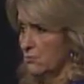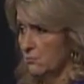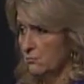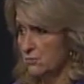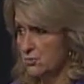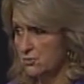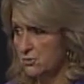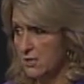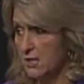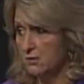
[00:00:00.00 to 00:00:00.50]

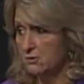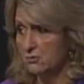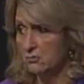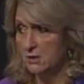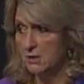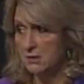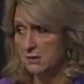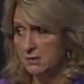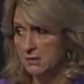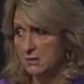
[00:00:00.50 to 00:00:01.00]
Would you not
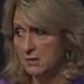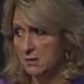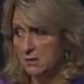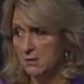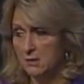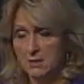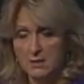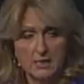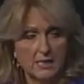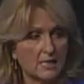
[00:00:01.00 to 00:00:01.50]
agree?
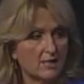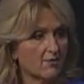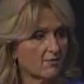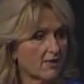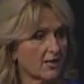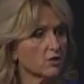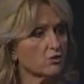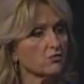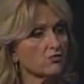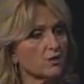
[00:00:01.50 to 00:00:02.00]

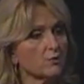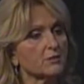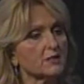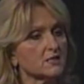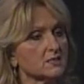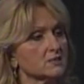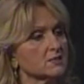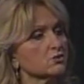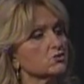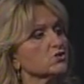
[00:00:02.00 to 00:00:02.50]
They are there
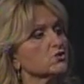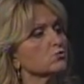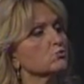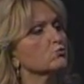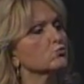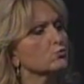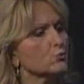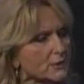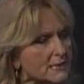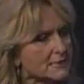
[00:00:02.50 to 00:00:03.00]
because there's a
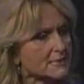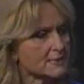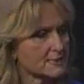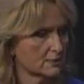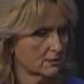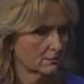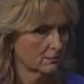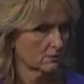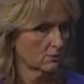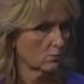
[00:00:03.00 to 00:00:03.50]

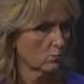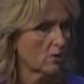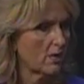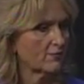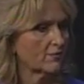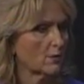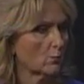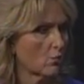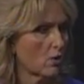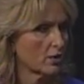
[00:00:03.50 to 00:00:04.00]
reason why
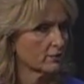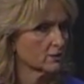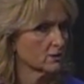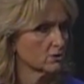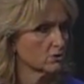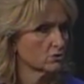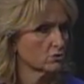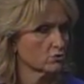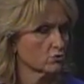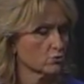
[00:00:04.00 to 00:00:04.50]
they walked
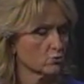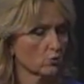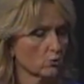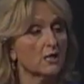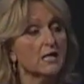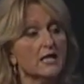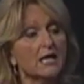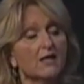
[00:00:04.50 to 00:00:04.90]
into your store.